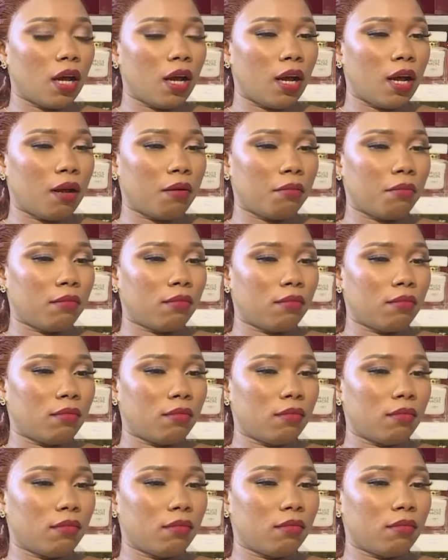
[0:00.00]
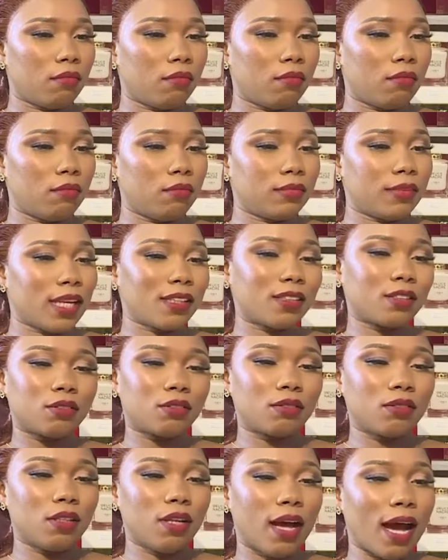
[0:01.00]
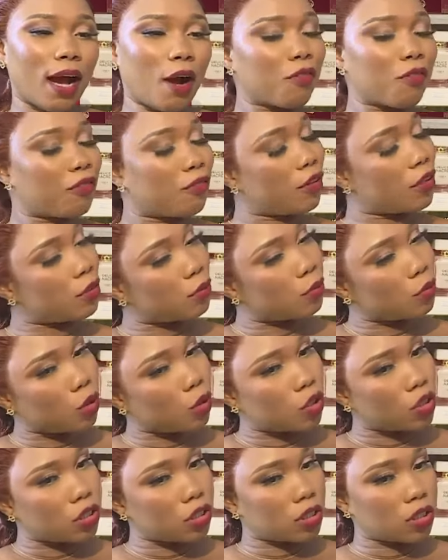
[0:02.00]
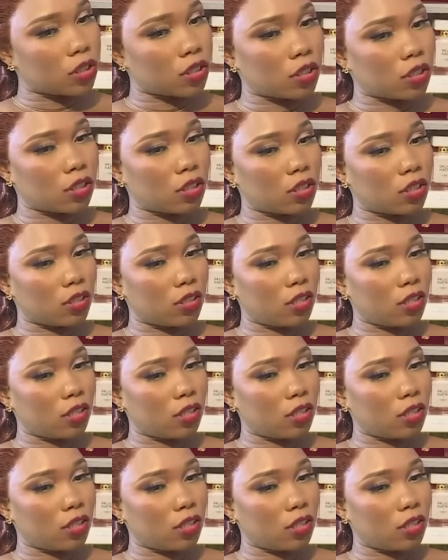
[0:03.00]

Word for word: um, that outfit was